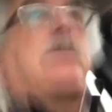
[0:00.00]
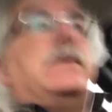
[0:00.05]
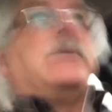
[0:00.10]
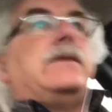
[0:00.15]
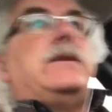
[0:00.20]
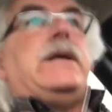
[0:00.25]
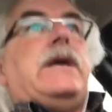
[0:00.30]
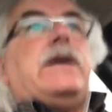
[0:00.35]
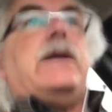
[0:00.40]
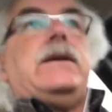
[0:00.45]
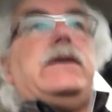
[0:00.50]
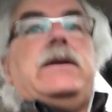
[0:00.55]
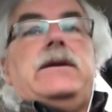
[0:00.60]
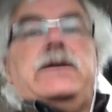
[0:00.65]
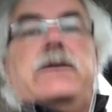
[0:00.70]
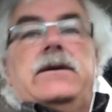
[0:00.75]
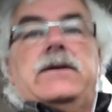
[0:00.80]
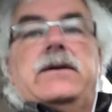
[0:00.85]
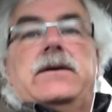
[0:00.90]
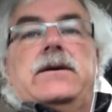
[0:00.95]

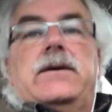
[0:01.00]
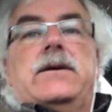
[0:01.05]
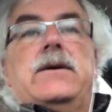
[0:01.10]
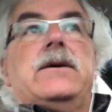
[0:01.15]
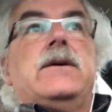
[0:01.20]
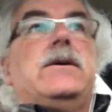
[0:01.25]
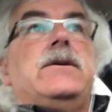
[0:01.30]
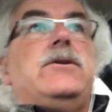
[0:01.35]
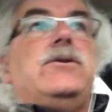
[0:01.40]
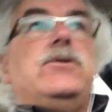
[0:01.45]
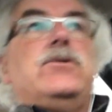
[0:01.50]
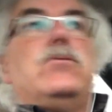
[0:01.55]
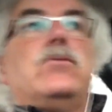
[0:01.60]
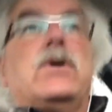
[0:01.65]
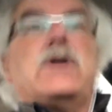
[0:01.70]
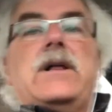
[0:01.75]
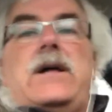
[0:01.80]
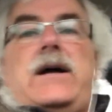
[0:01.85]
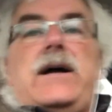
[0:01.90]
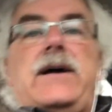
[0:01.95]
then you
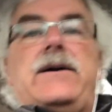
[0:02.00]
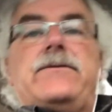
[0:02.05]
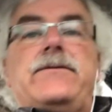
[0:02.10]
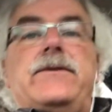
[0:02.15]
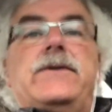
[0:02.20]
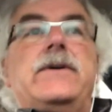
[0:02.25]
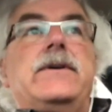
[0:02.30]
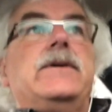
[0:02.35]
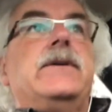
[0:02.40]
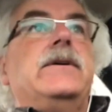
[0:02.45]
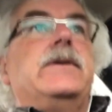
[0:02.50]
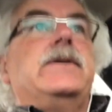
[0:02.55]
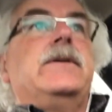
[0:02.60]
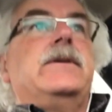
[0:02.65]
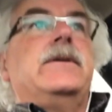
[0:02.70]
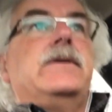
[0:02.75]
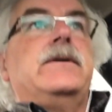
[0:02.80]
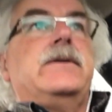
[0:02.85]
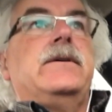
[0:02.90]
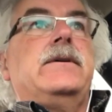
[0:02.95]
will have
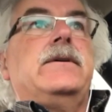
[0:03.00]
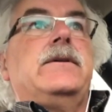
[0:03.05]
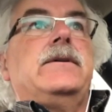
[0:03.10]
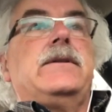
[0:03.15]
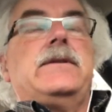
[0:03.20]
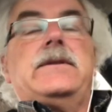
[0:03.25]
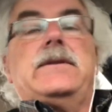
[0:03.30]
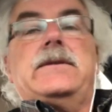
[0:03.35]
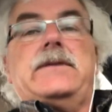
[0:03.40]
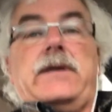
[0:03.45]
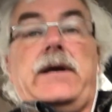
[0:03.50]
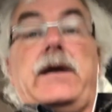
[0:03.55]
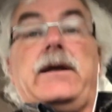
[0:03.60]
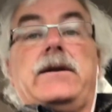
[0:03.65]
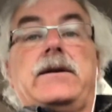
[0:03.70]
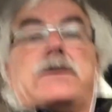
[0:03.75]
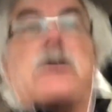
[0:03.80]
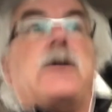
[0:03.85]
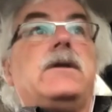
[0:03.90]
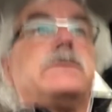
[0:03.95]

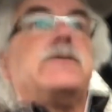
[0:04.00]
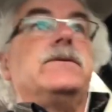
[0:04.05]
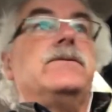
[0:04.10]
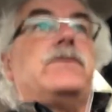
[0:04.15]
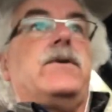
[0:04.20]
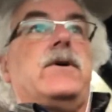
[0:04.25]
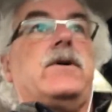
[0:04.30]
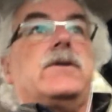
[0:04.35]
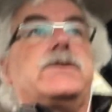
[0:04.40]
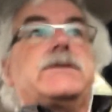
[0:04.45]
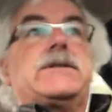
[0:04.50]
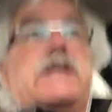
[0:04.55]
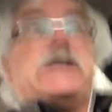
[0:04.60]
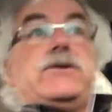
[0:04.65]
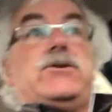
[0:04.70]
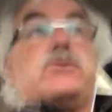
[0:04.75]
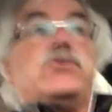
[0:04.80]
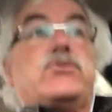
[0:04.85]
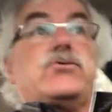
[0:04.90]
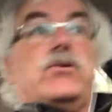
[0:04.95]
10 cultivars
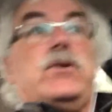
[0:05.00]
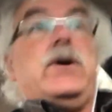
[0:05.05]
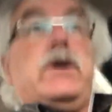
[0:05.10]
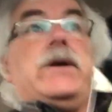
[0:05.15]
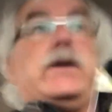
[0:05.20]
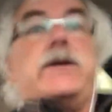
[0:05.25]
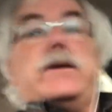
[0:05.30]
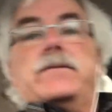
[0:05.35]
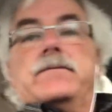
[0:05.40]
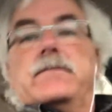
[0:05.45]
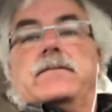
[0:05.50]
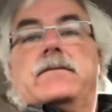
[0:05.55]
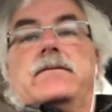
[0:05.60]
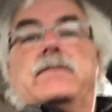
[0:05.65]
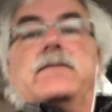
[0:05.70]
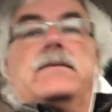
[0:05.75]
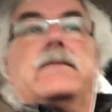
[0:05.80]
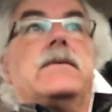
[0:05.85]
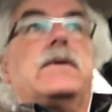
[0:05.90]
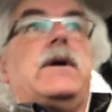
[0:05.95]
that you're
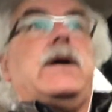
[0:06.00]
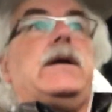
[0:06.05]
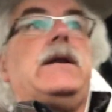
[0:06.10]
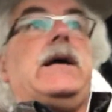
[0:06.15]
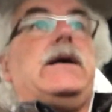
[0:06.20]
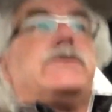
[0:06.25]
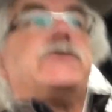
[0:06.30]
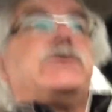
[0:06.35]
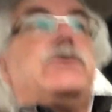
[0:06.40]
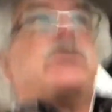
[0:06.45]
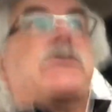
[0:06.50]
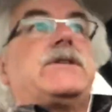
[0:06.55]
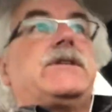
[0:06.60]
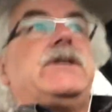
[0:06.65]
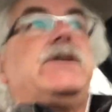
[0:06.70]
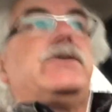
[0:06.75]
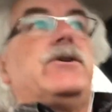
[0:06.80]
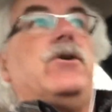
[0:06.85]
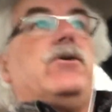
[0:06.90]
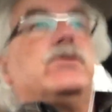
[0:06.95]
trying. And as you
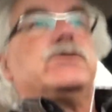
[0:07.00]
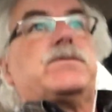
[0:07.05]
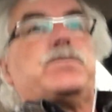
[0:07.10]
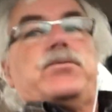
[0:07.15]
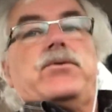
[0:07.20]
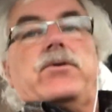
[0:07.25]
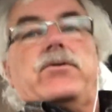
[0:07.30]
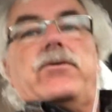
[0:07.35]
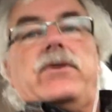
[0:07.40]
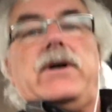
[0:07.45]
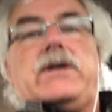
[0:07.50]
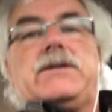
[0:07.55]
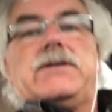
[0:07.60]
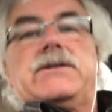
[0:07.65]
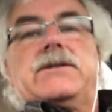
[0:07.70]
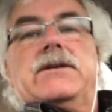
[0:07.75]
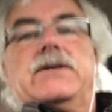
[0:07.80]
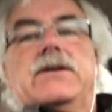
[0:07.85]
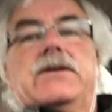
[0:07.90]
see those progress,